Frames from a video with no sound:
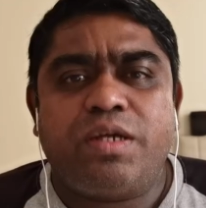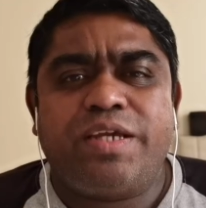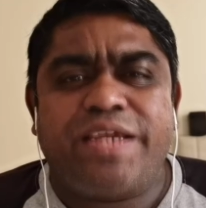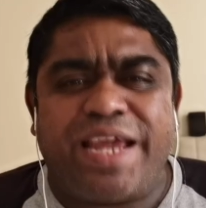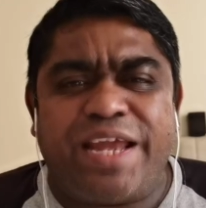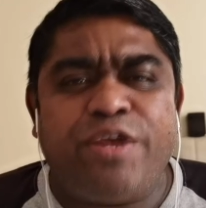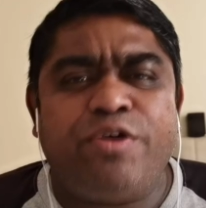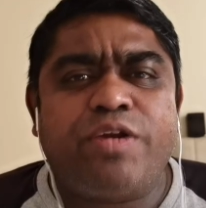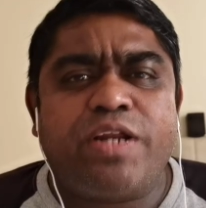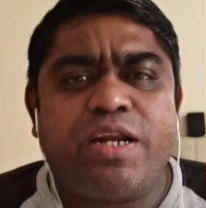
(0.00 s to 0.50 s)

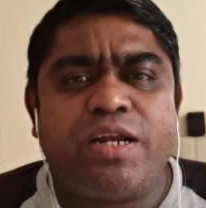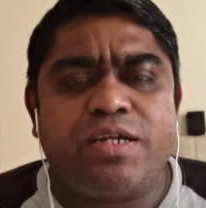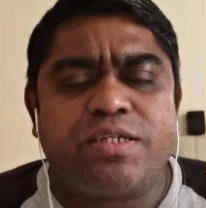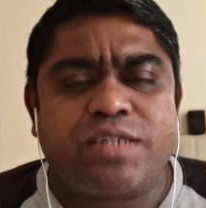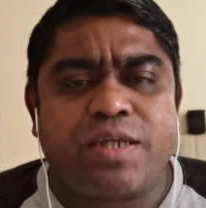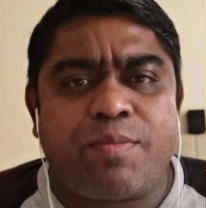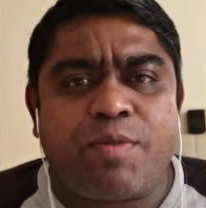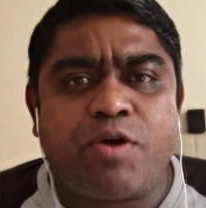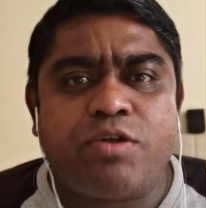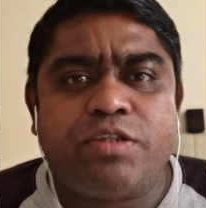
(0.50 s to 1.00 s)
Can you tell us
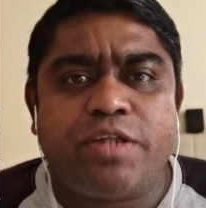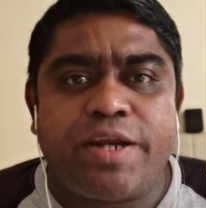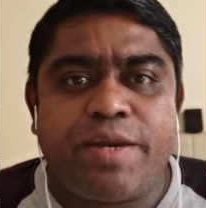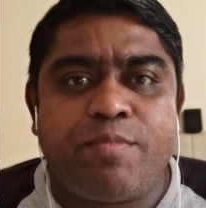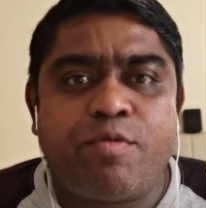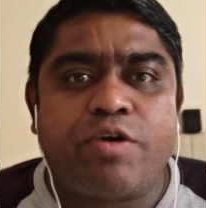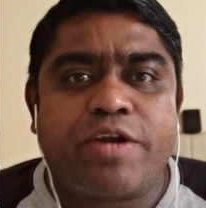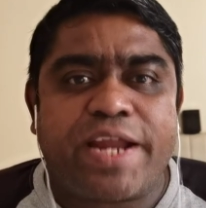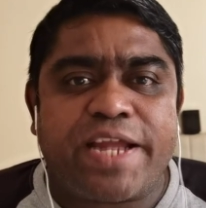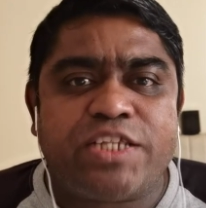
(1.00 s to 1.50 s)
about the
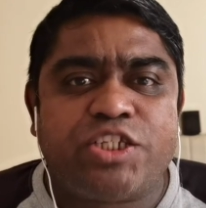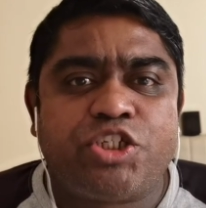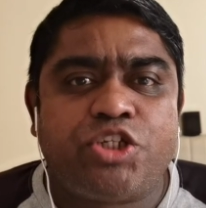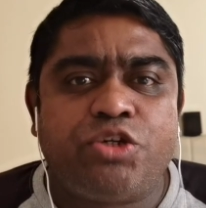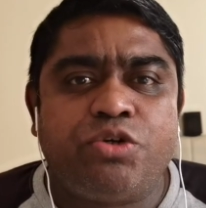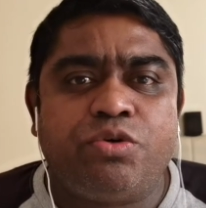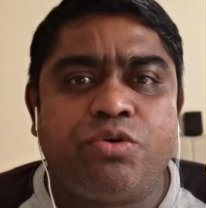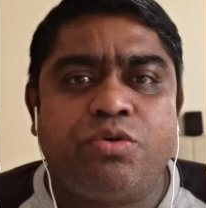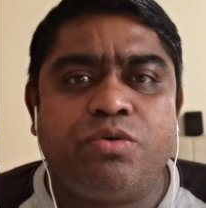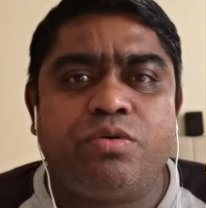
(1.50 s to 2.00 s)

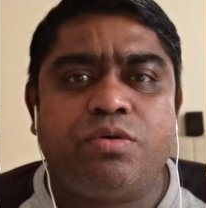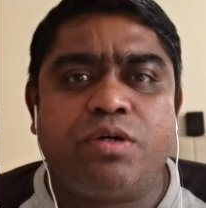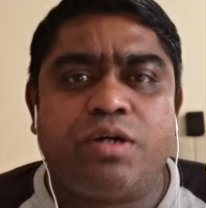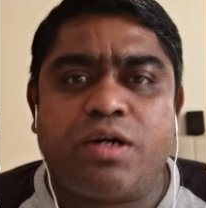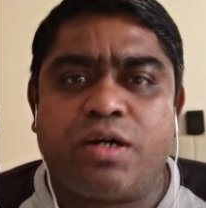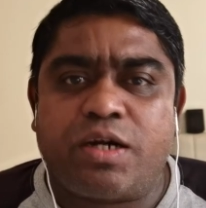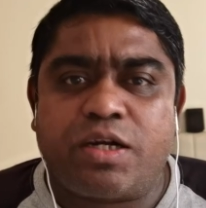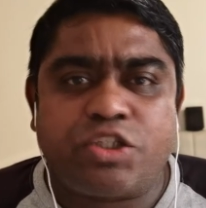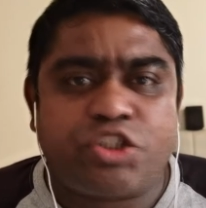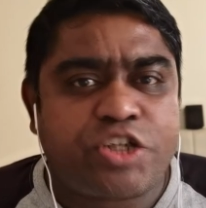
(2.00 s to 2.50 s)

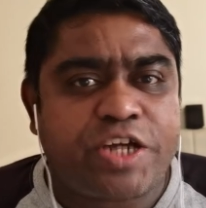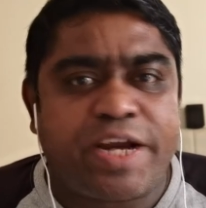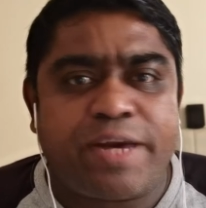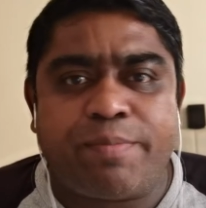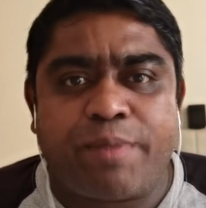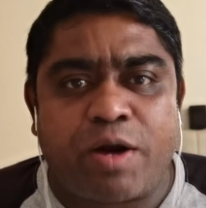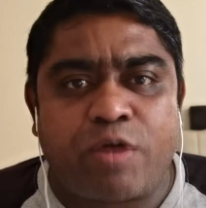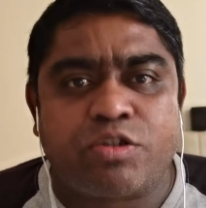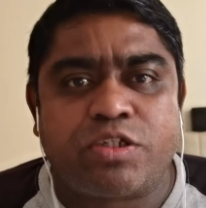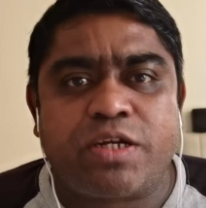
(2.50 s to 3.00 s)
RemoteHQ shared
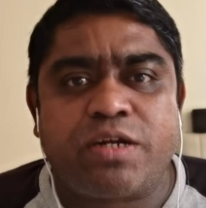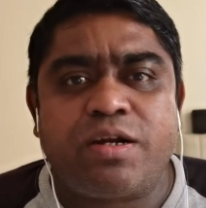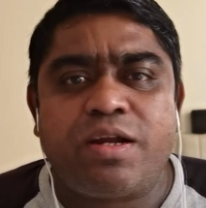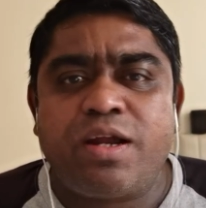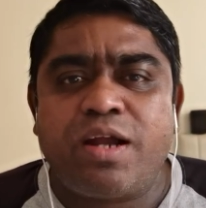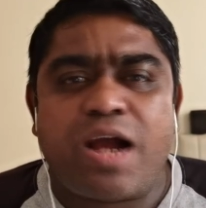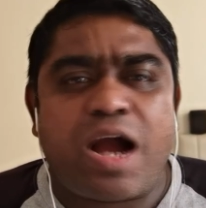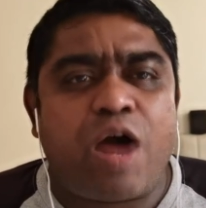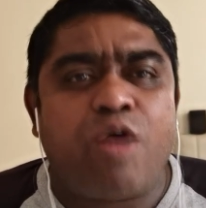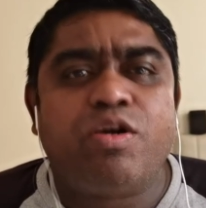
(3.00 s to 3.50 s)
browser?
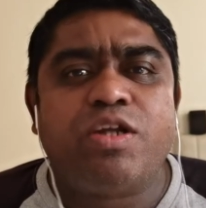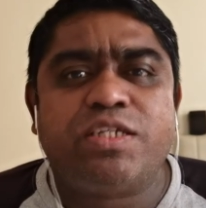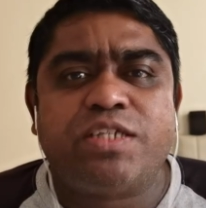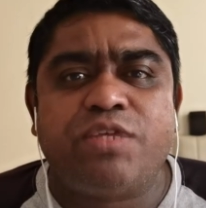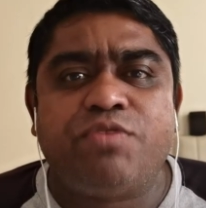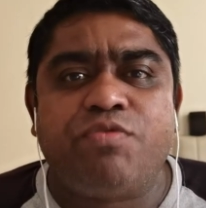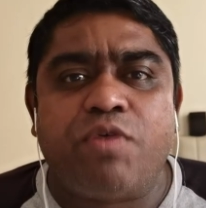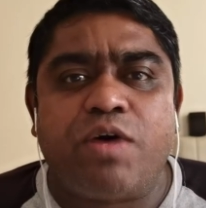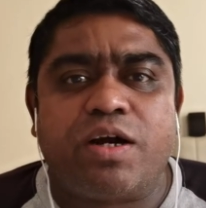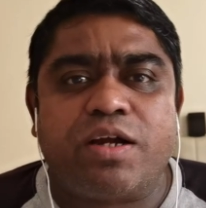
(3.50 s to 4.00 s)
How does
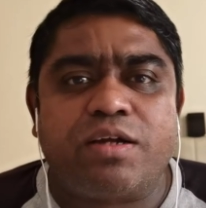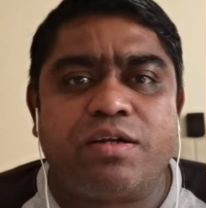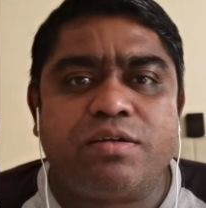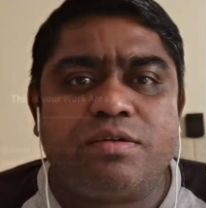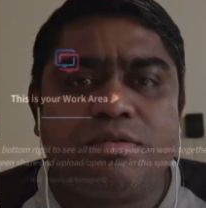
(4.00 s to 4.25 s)
it work?